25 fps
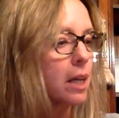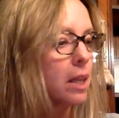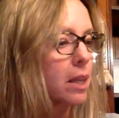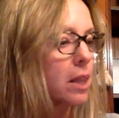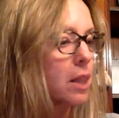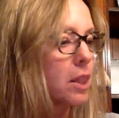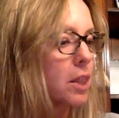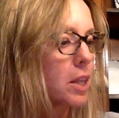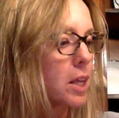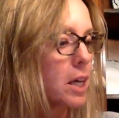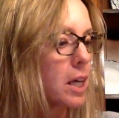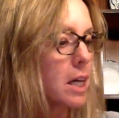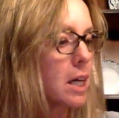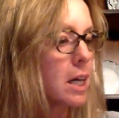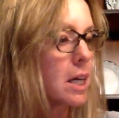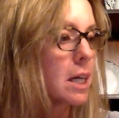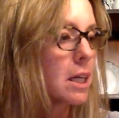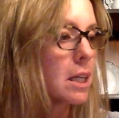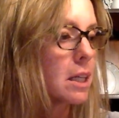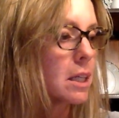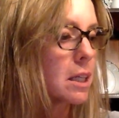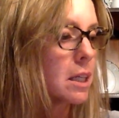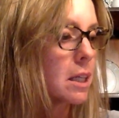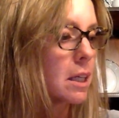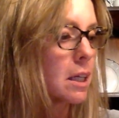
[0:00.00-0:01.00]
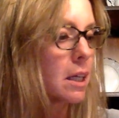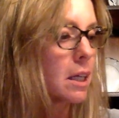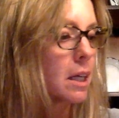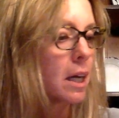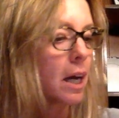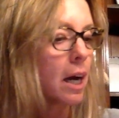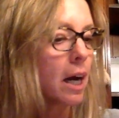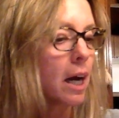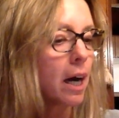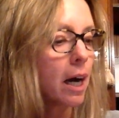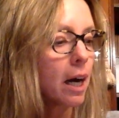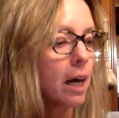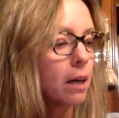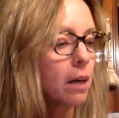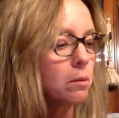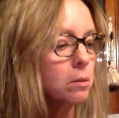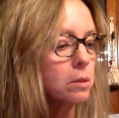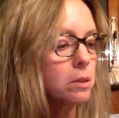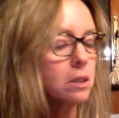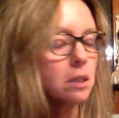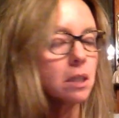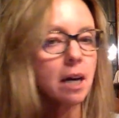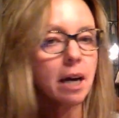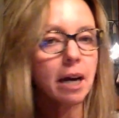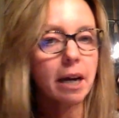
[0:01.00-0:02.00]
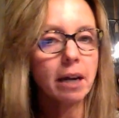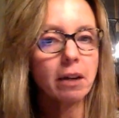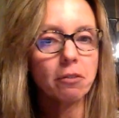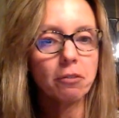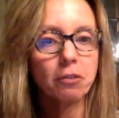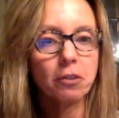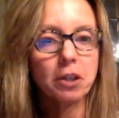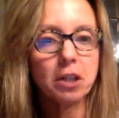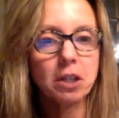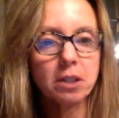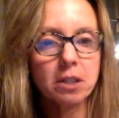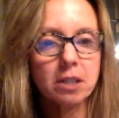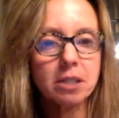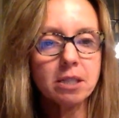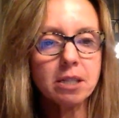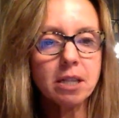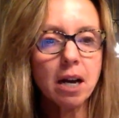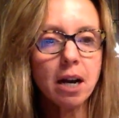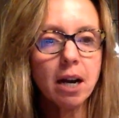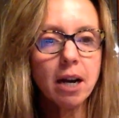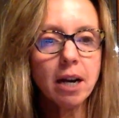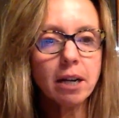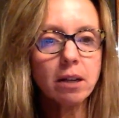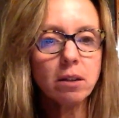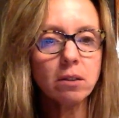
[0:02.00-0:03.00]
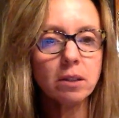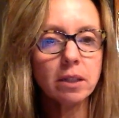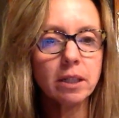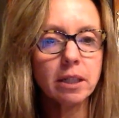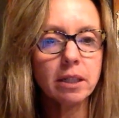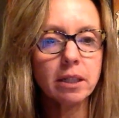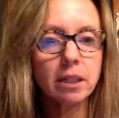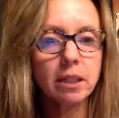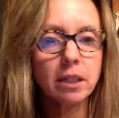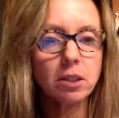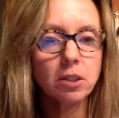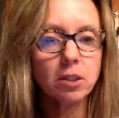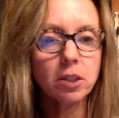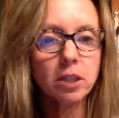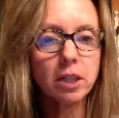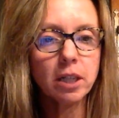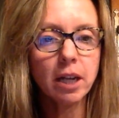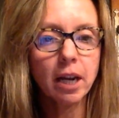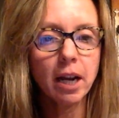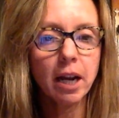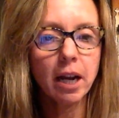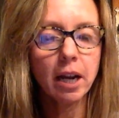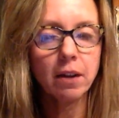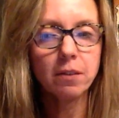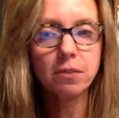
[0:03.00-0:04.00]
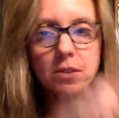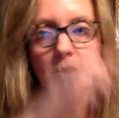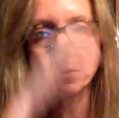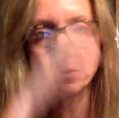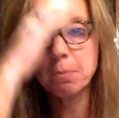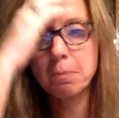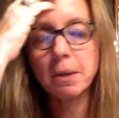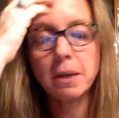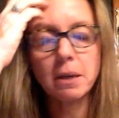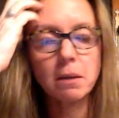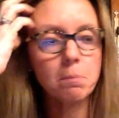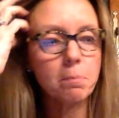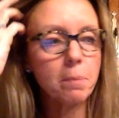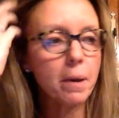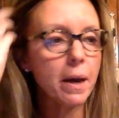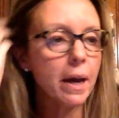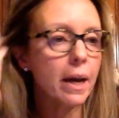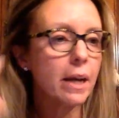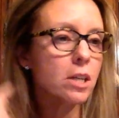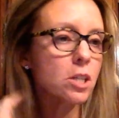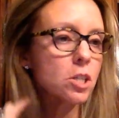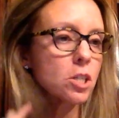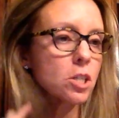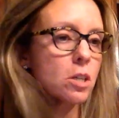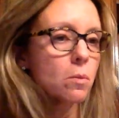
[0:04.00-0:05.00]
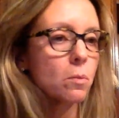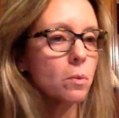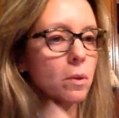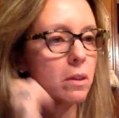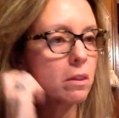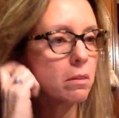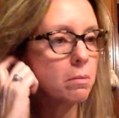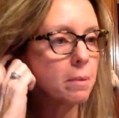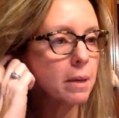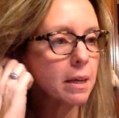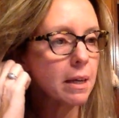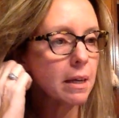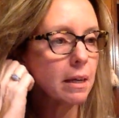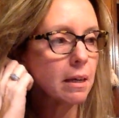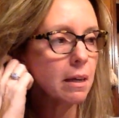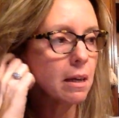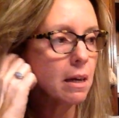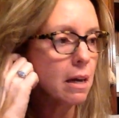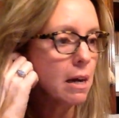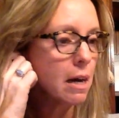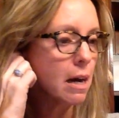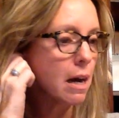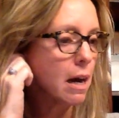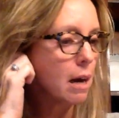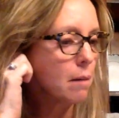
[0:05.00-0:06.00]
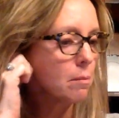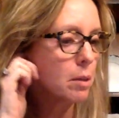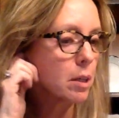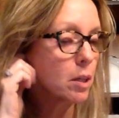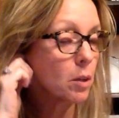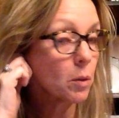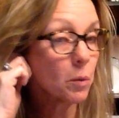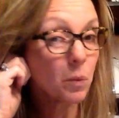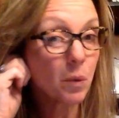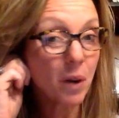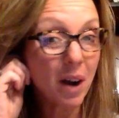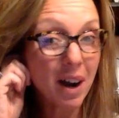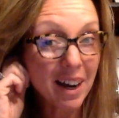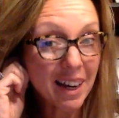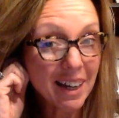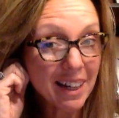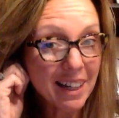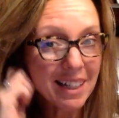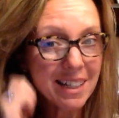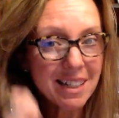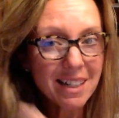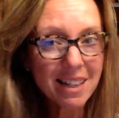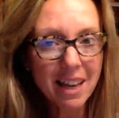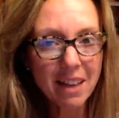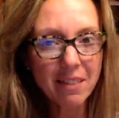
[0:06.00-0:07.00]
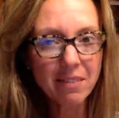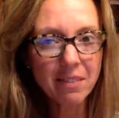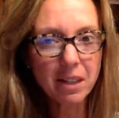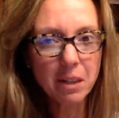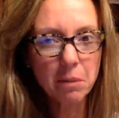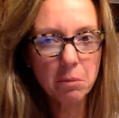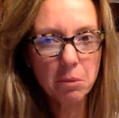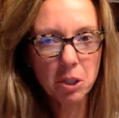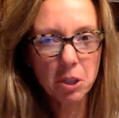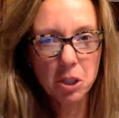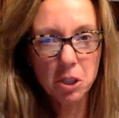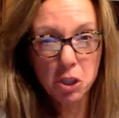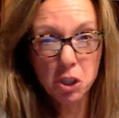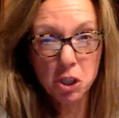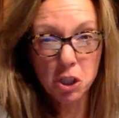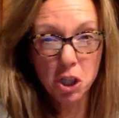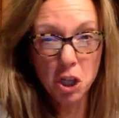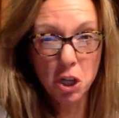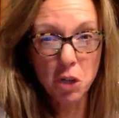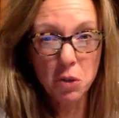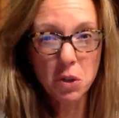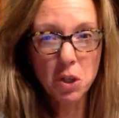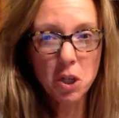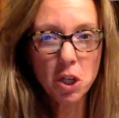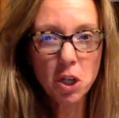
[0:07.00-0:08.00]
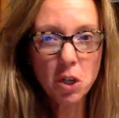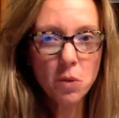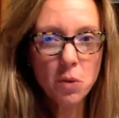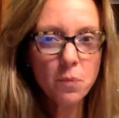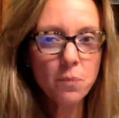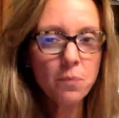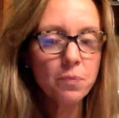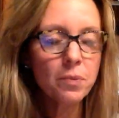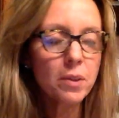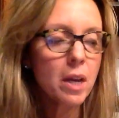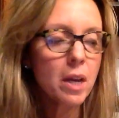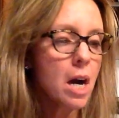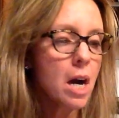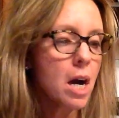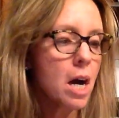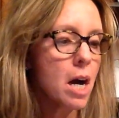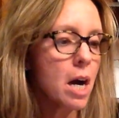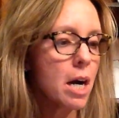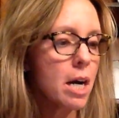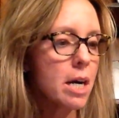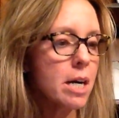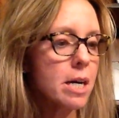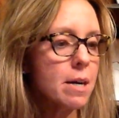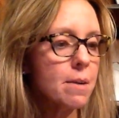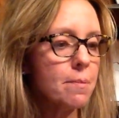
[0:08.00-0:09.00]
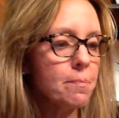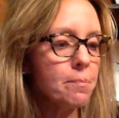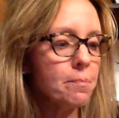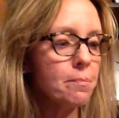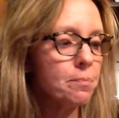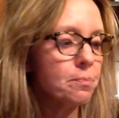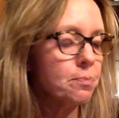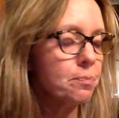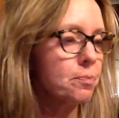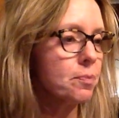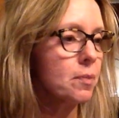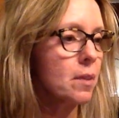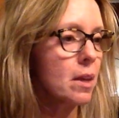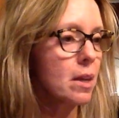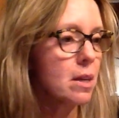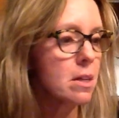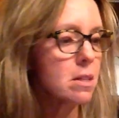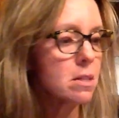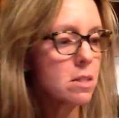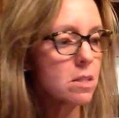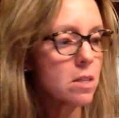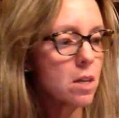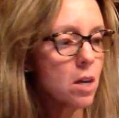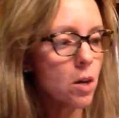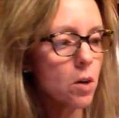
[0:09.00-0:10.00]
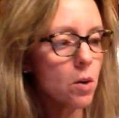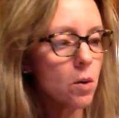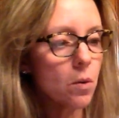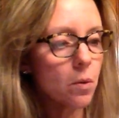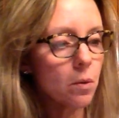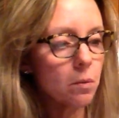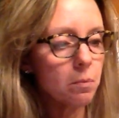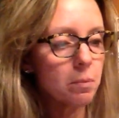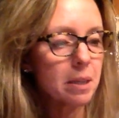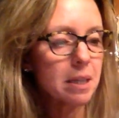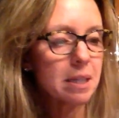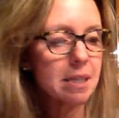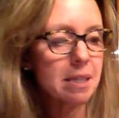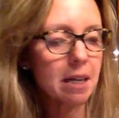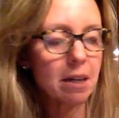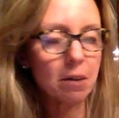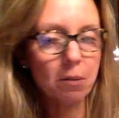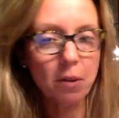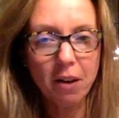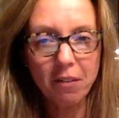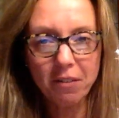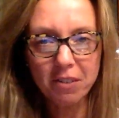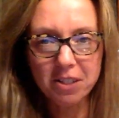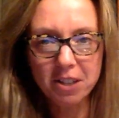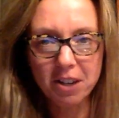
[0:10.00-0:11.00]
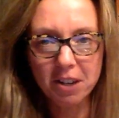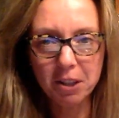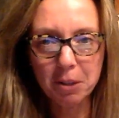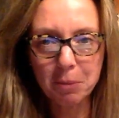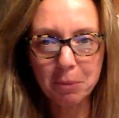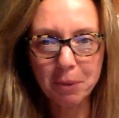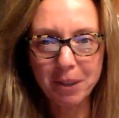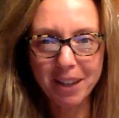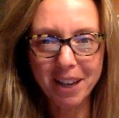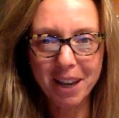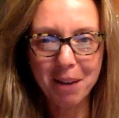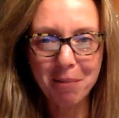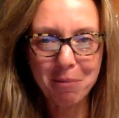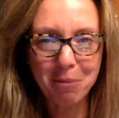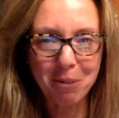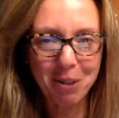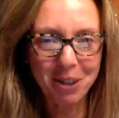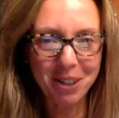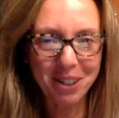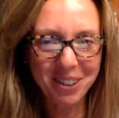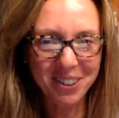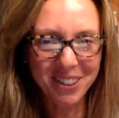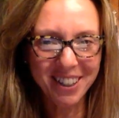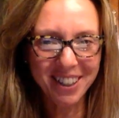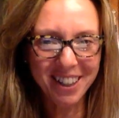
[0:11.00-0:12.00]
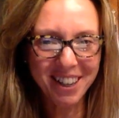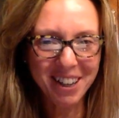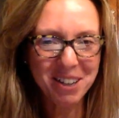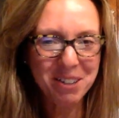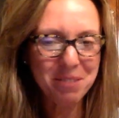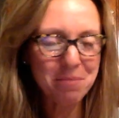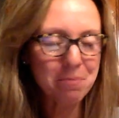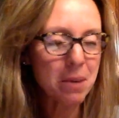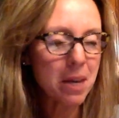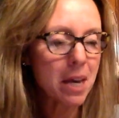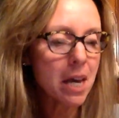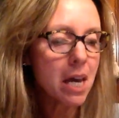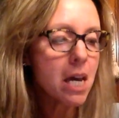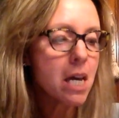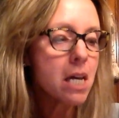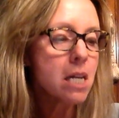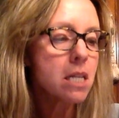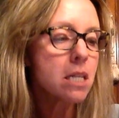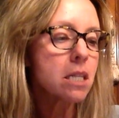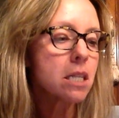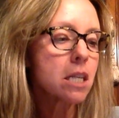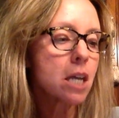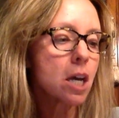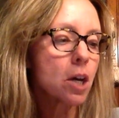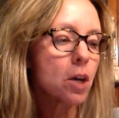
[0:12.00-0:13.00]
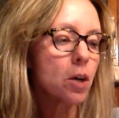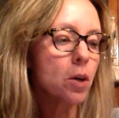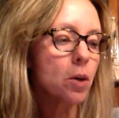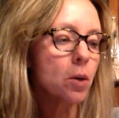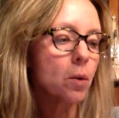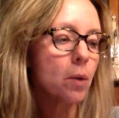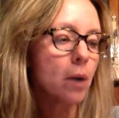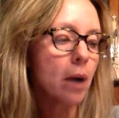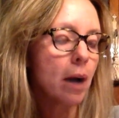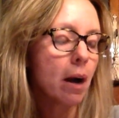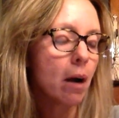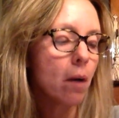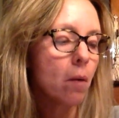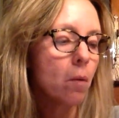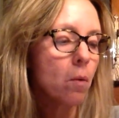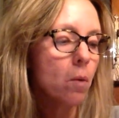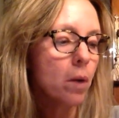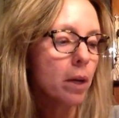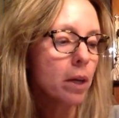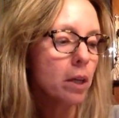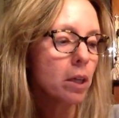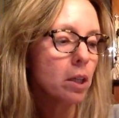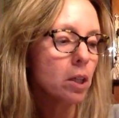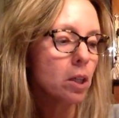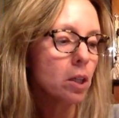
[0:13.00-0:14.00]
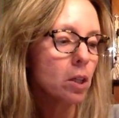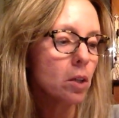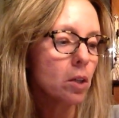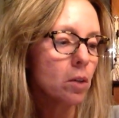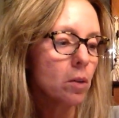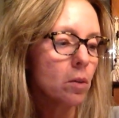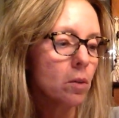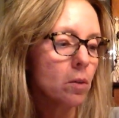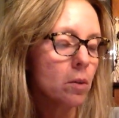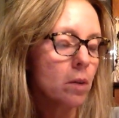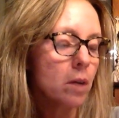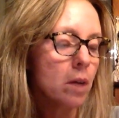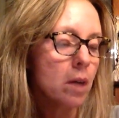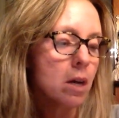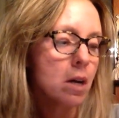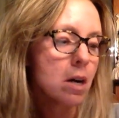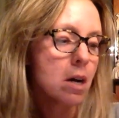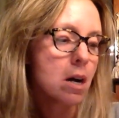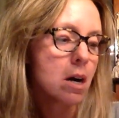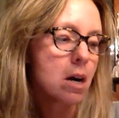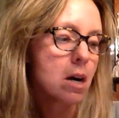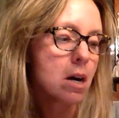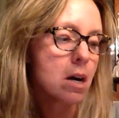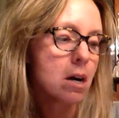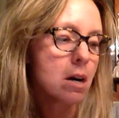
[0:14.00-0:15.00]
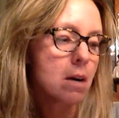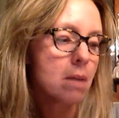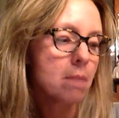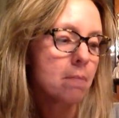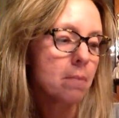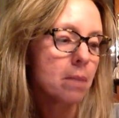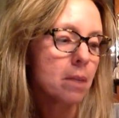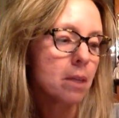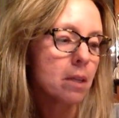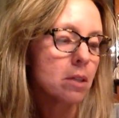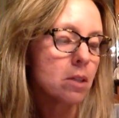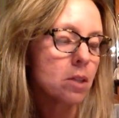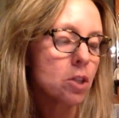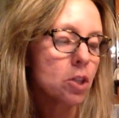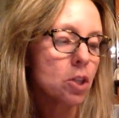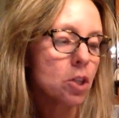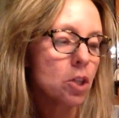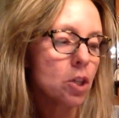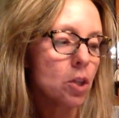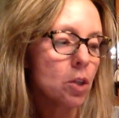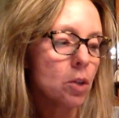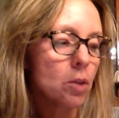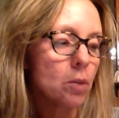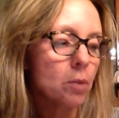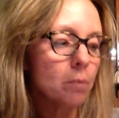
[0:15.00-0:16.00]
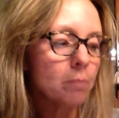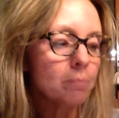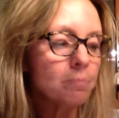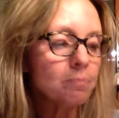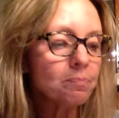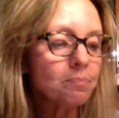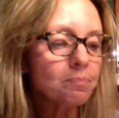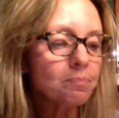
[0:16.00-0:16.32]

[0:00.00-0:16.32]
Then I would like for you to title it, and you're going to have to be patient with me. I'm going to write it, and then I'm going to show you. Because I don't have a document camera here at home. So I want you to